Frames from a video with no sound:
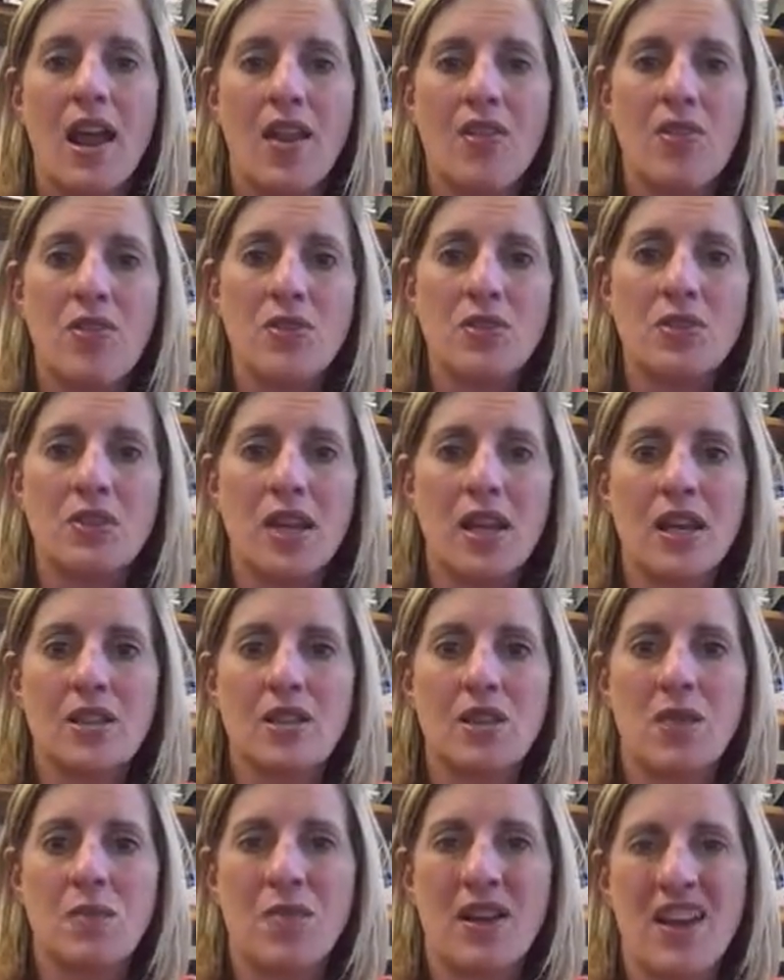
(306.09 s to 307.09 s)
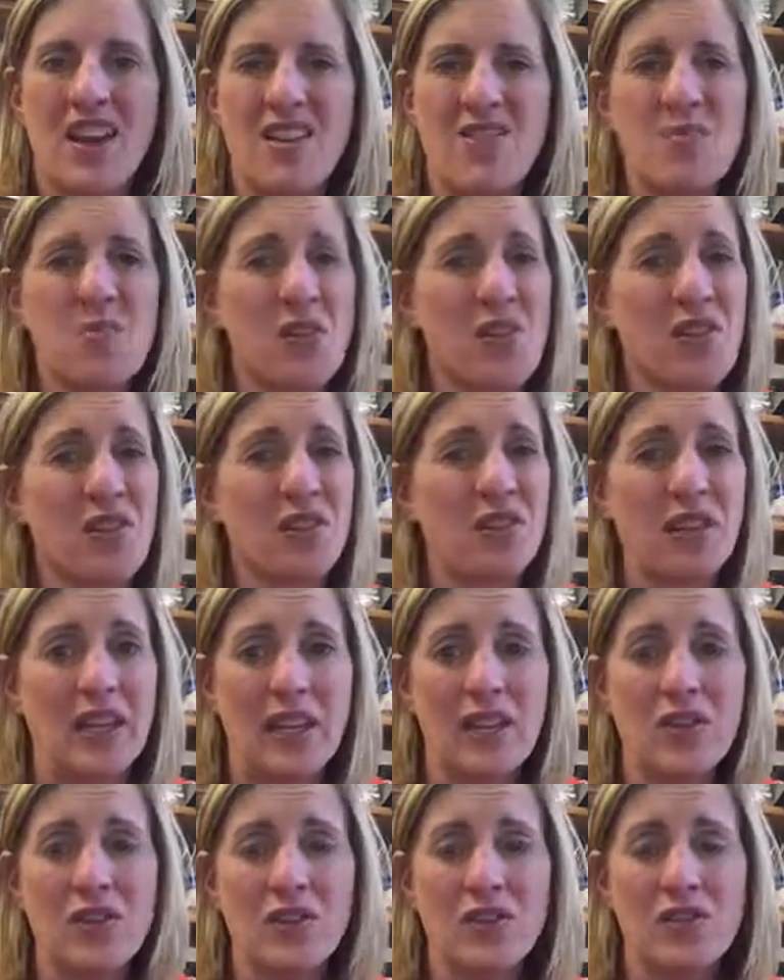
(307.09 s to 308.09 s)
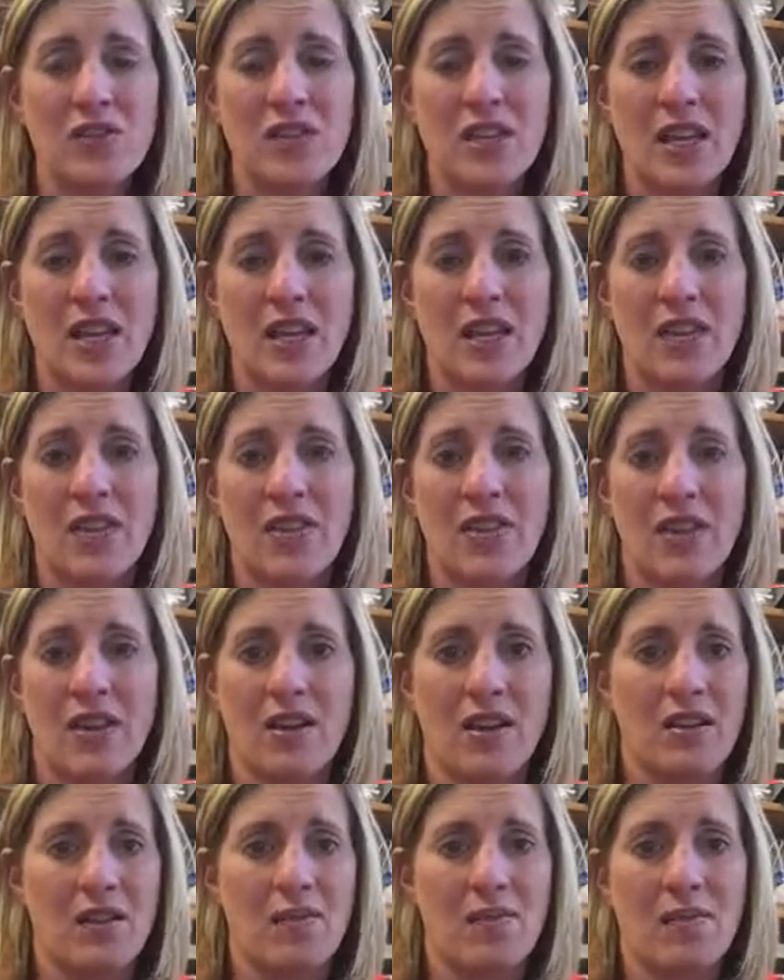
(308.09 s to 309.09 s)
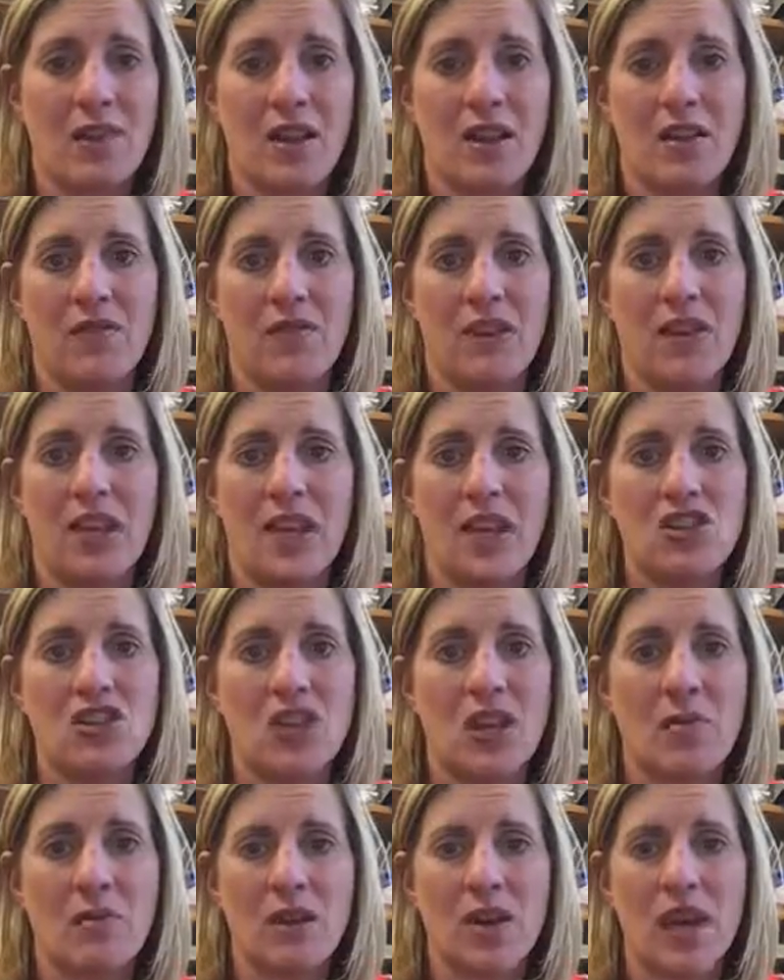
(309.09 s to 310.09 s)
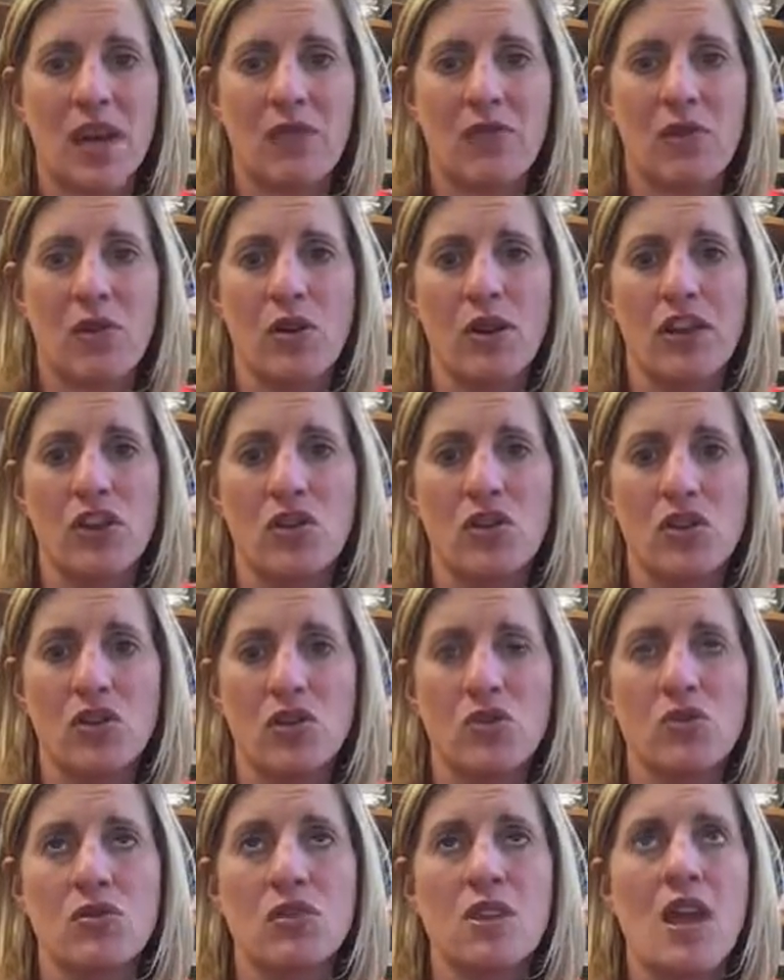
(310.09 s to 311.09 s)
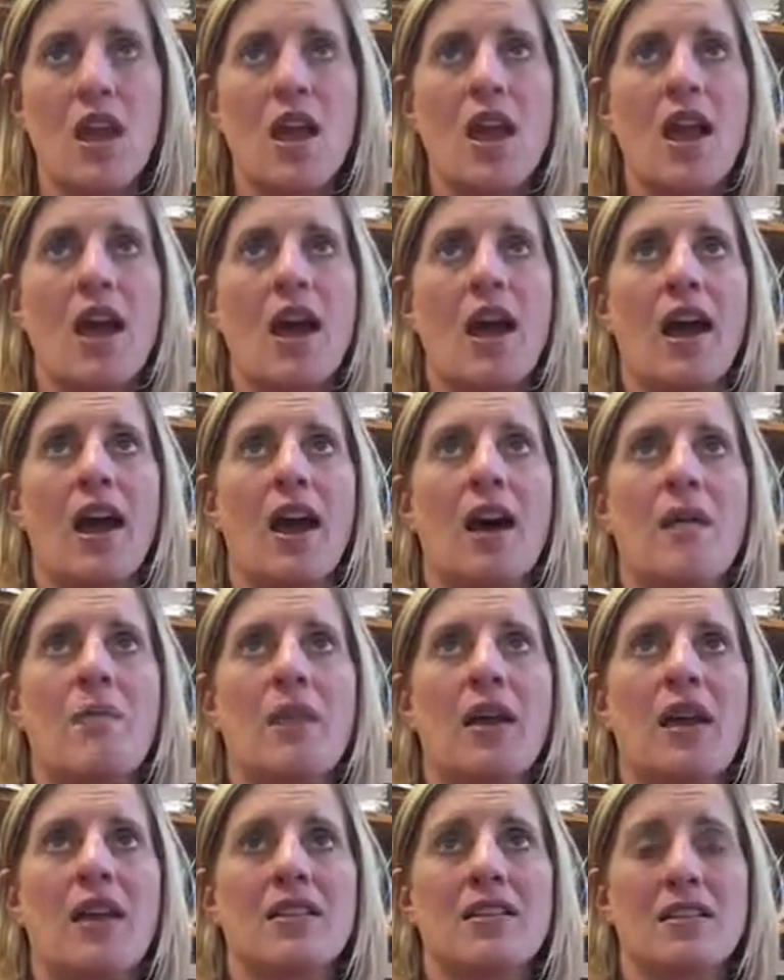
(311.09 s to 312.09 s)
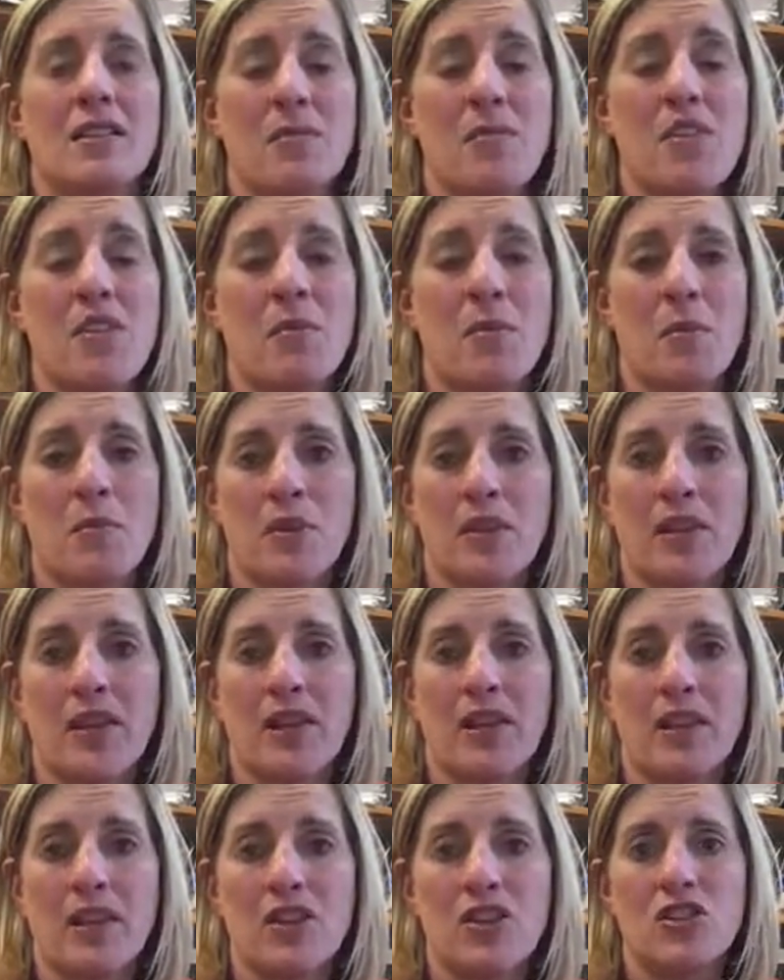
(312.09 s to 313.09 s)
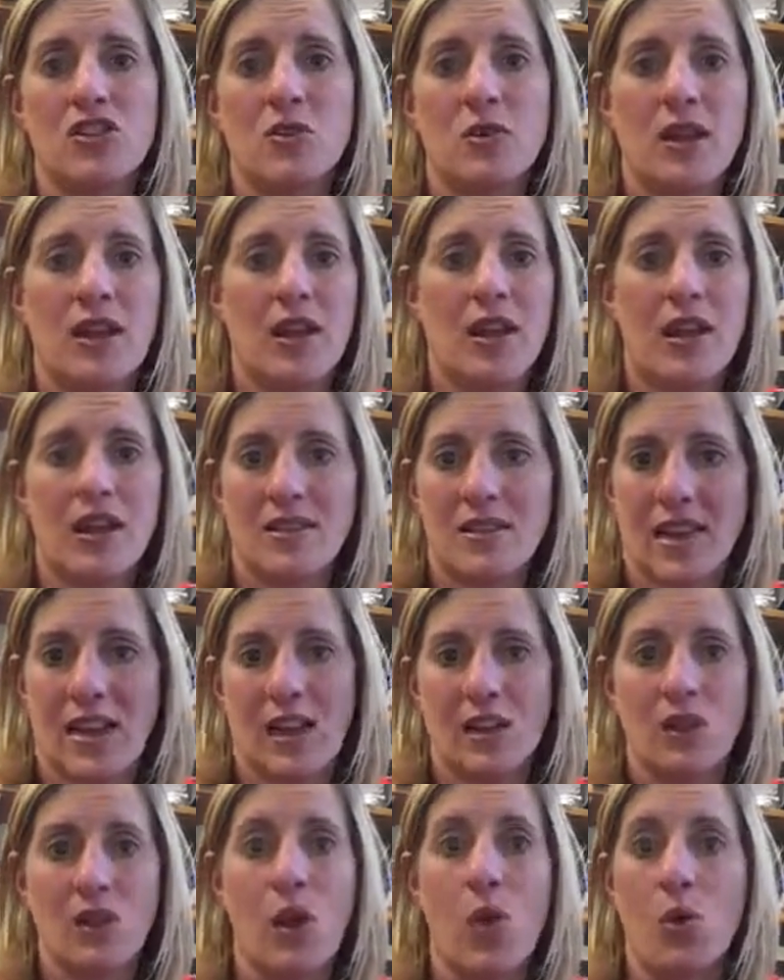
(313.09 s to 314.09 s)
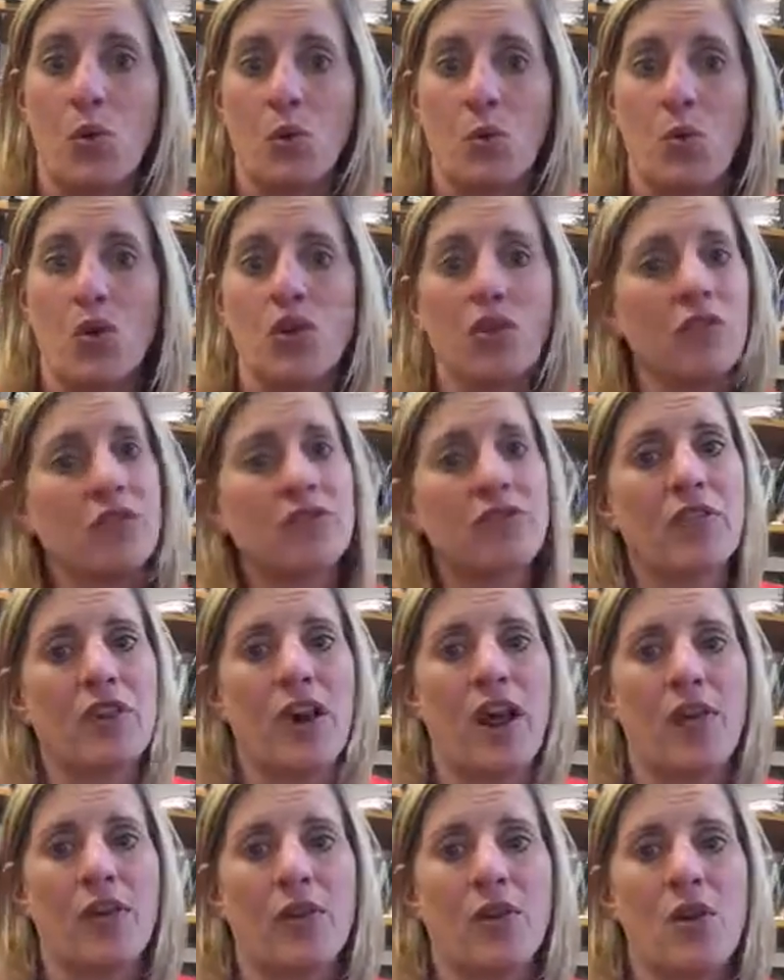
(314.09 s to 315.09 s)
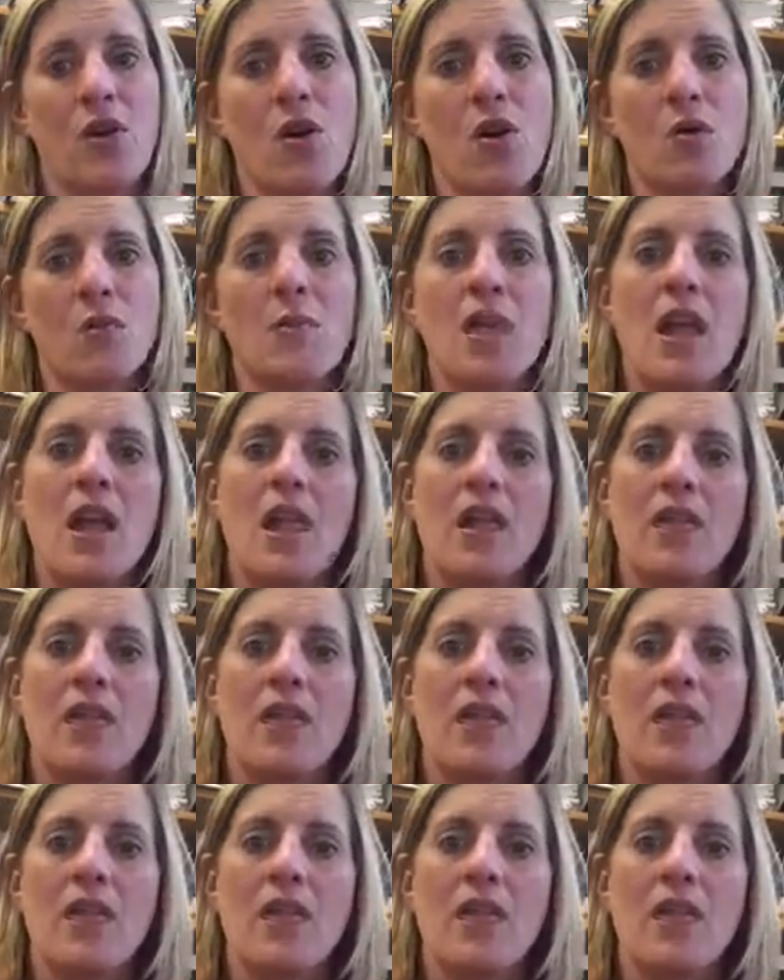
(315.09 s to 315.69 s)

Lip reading: And those kids are kind of more the leaders in the kind of engaging in behavioral issues. And some of them are more likely to do it as like a lone wolf or on their own.